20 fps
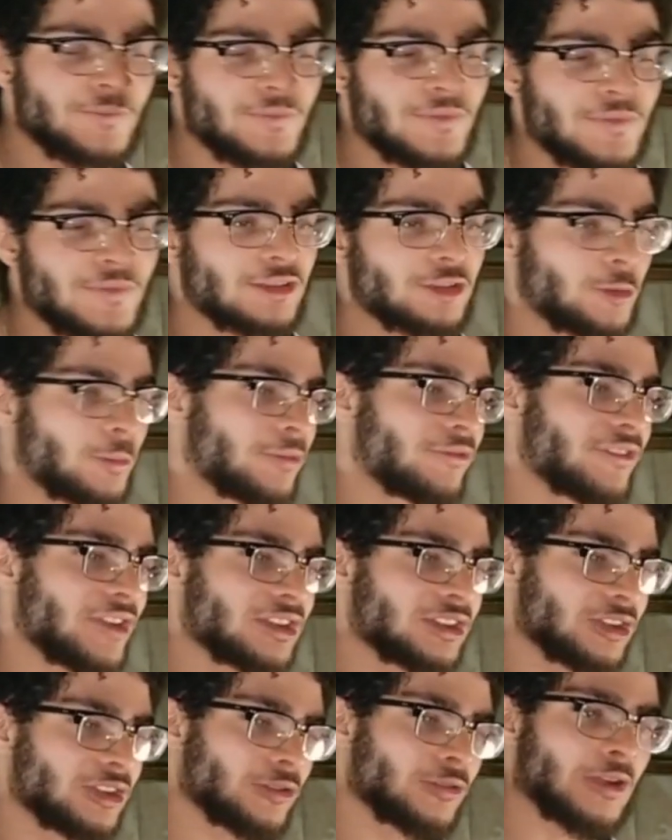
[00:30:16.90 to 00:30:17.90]
to
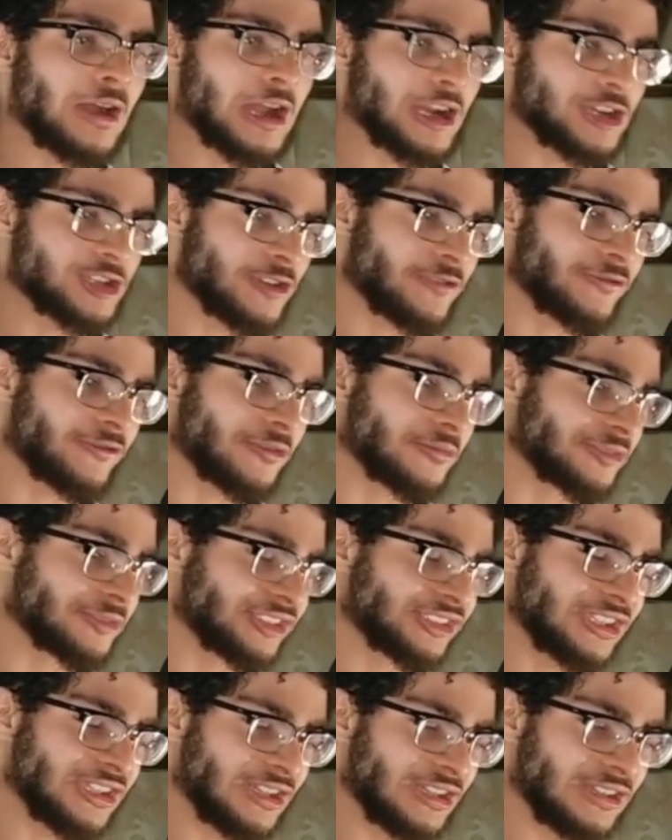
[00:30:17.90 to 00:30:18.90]
prevent Inuyasha from
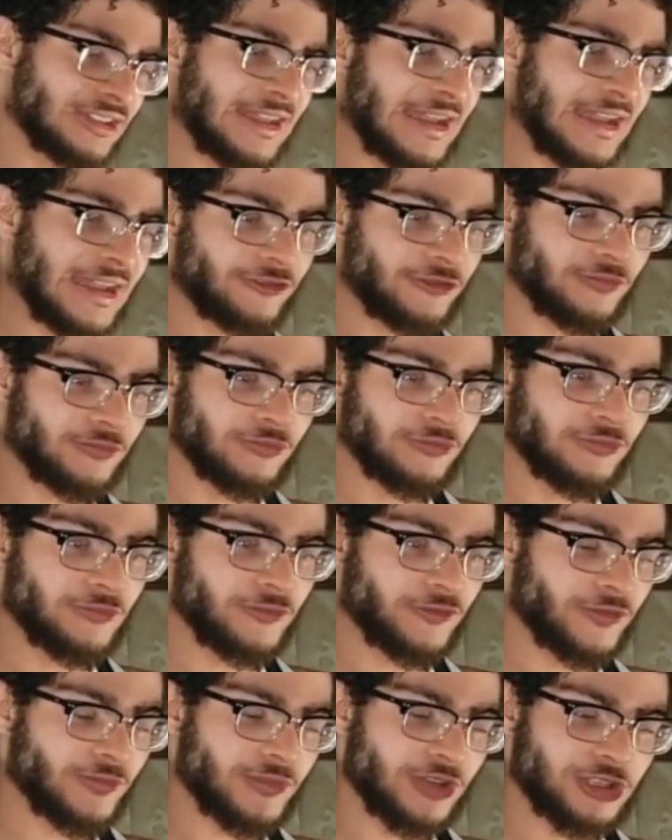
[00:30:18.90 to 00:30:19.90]
stealing that from
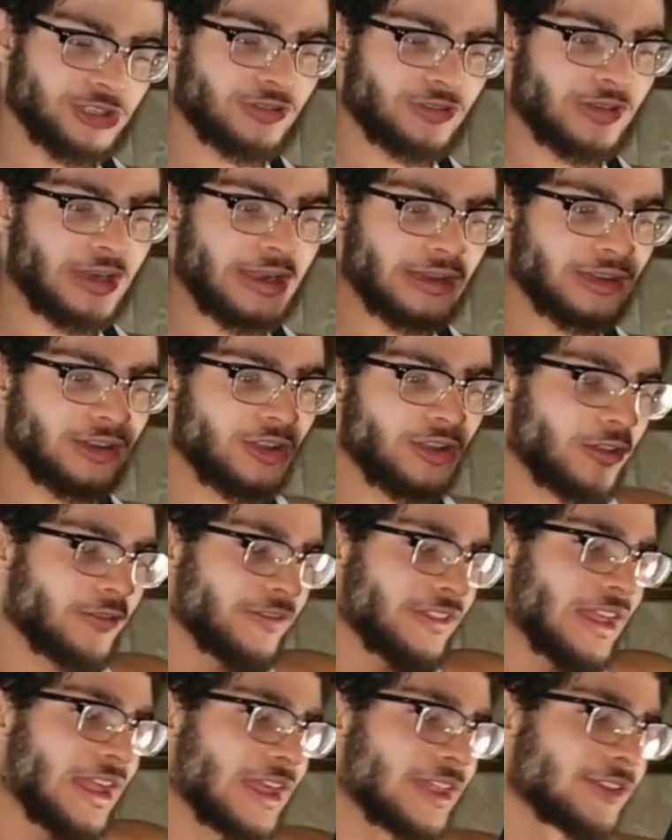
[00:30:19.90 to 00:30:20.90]
their shrine and all of
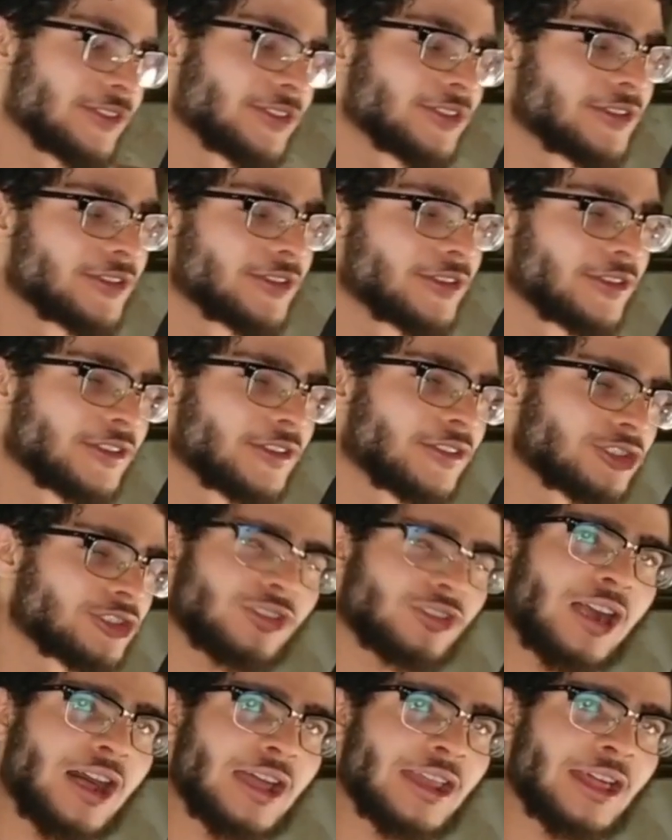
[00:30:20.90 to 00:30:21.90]
that.
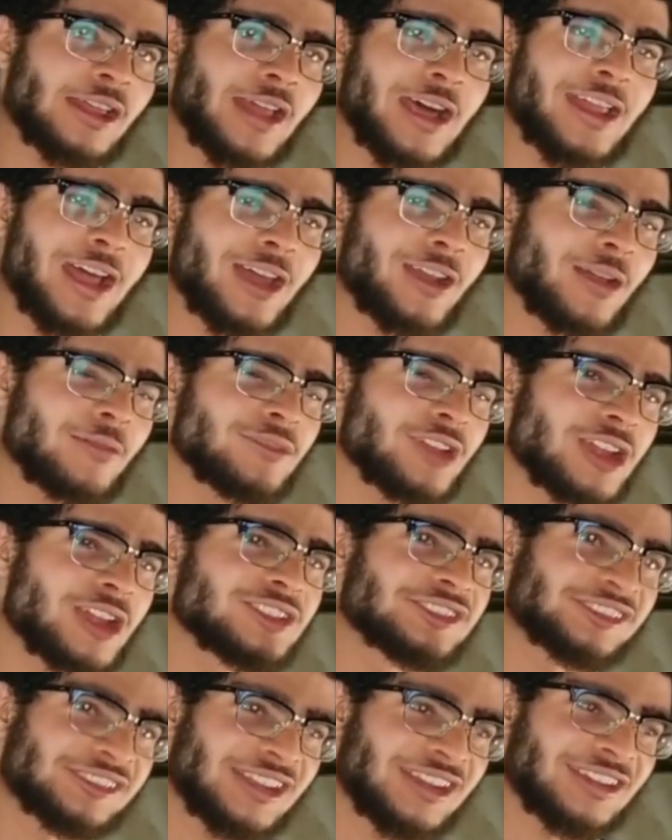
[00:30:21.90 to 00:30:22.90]
Shrine. I mean, I
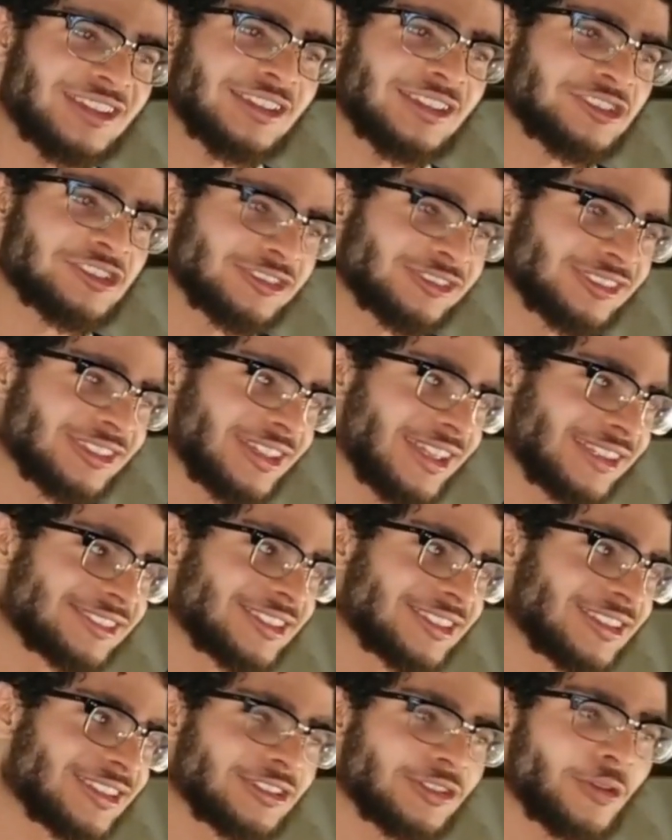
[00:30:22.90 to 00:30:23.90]
just said it again just in case
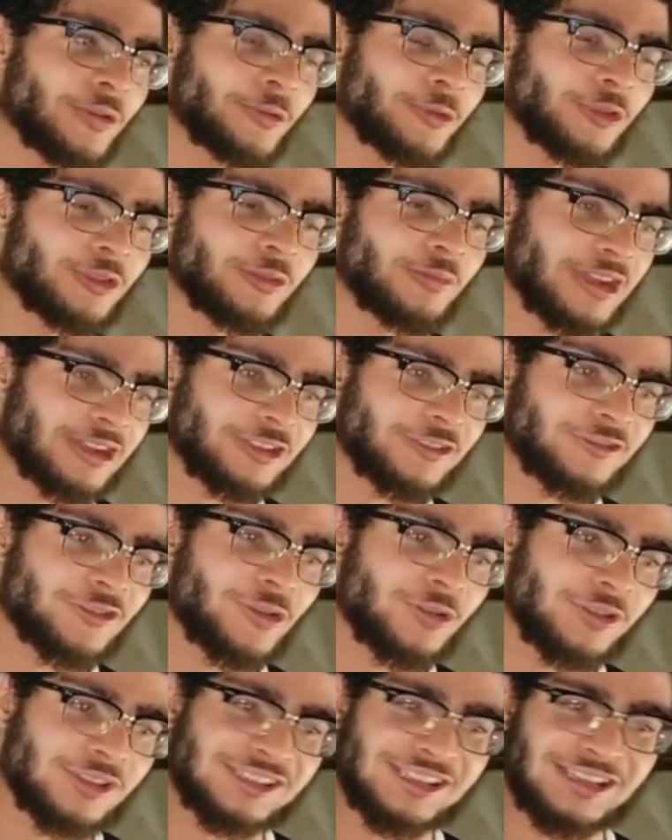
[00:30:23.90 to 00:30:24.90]
it didn't go through the
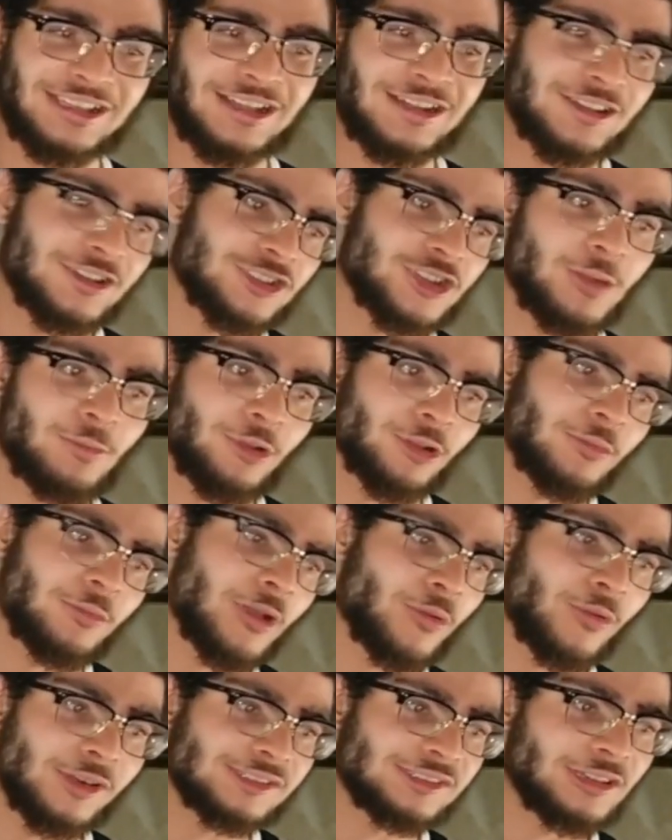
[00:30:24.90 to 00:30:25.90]
microphone because I kind of jumbled my
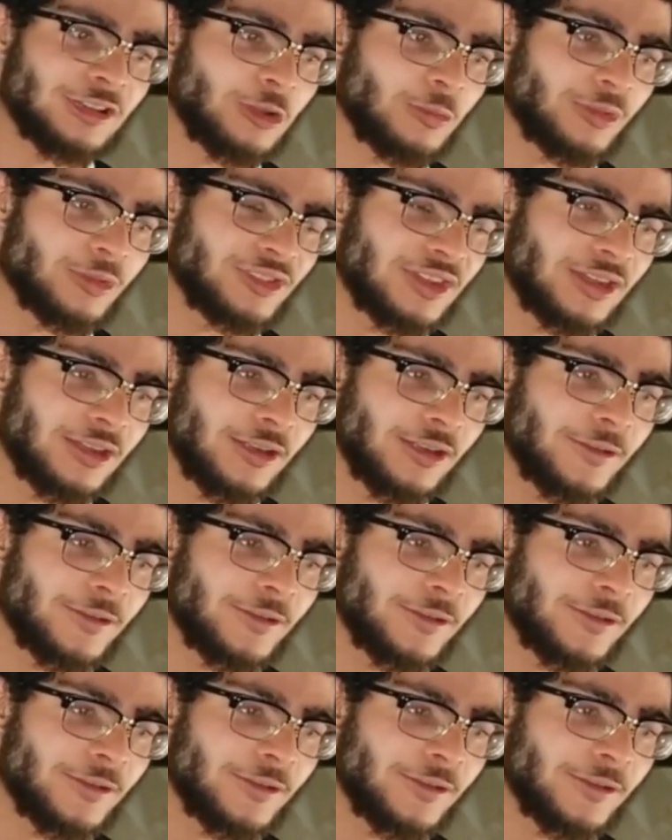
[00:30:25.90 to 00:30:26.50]
words a little bit there.